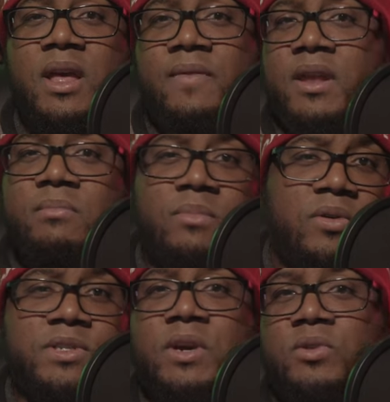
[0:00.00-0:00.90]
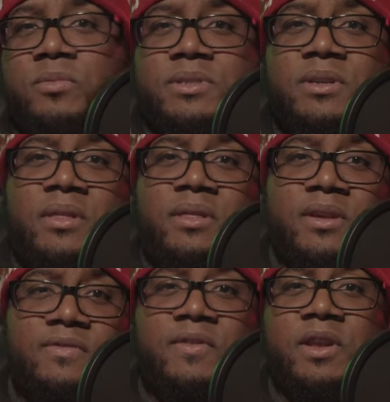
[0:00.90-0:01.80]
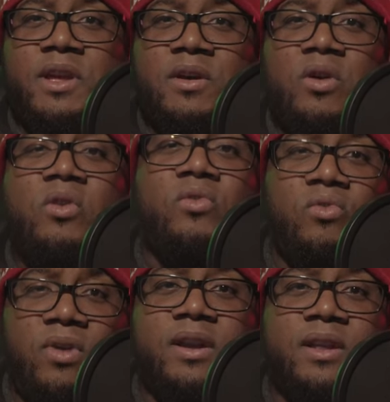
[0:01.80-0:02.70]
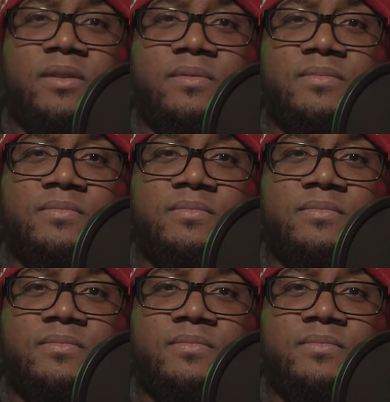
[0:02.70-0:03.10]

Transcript: then mosey on over to this video right here.